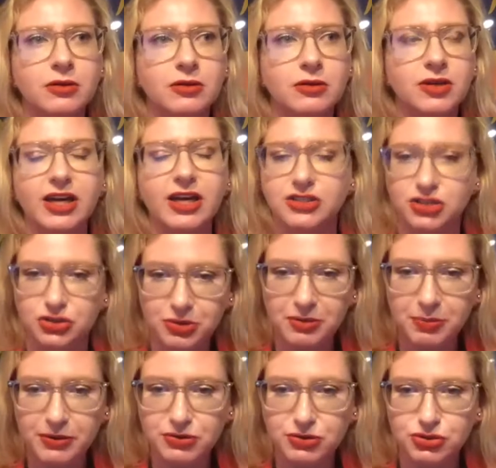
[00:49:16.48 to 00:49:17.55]
Yes, three
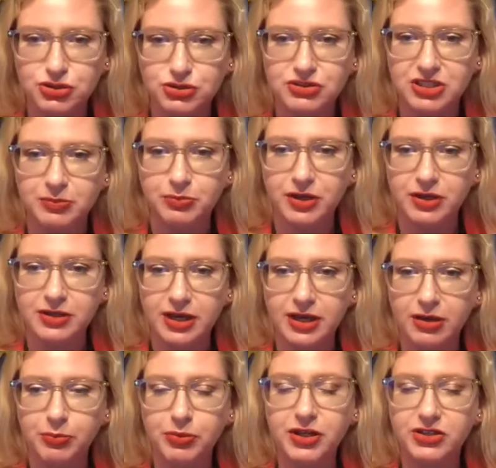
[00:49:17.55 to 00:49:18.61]
poster shows up right now,
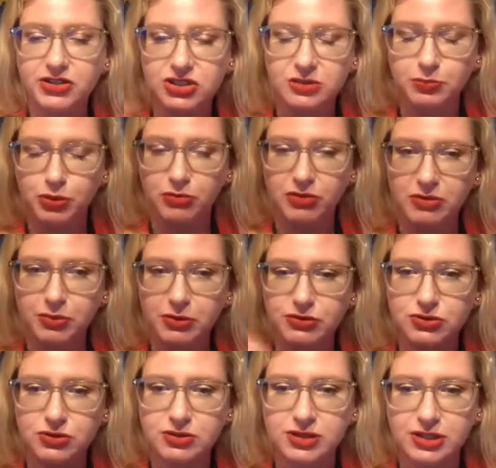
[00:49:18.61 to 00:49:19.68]
plus a permanent
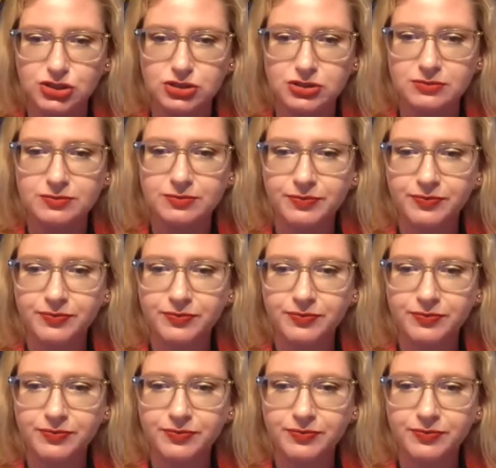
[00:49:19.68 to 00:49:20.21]
poster collection.